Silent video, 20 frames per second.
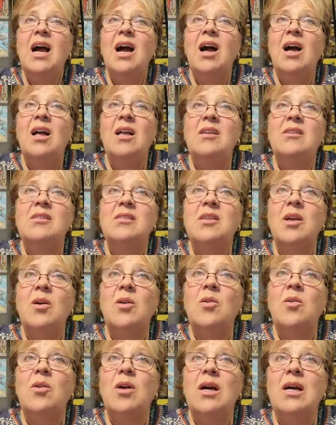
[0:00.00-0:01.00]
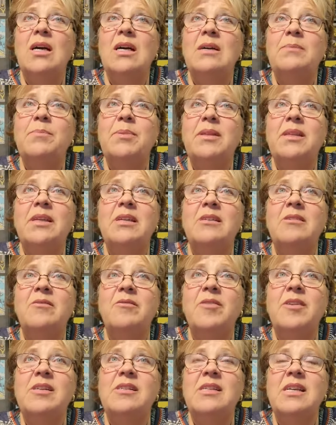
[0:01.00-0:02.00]
Also, please
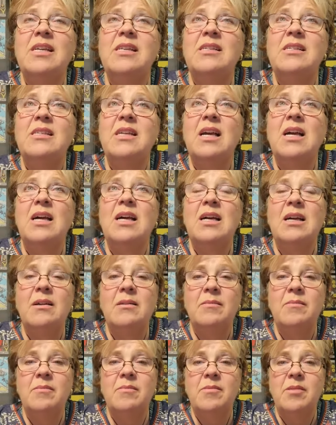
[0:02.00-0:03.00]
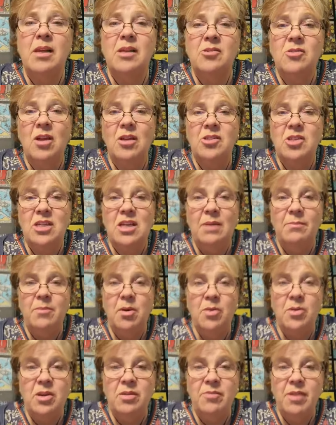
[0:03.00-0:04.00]
visit Astrology
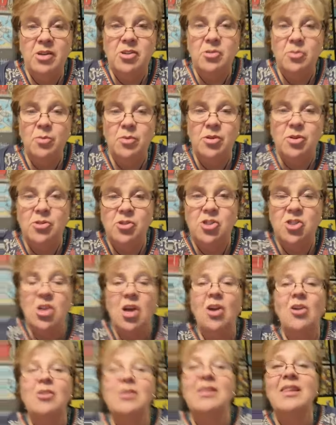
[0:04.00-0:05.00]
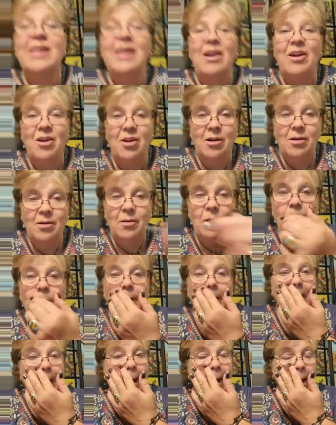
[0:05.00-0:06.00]
Gumbo. You can find your chart there,
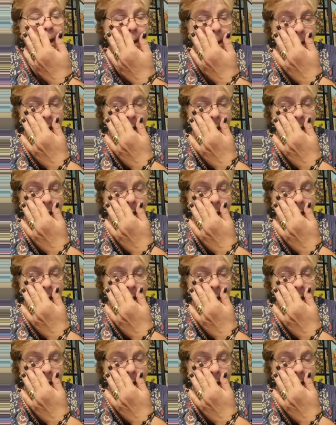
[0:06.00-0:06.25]
okay?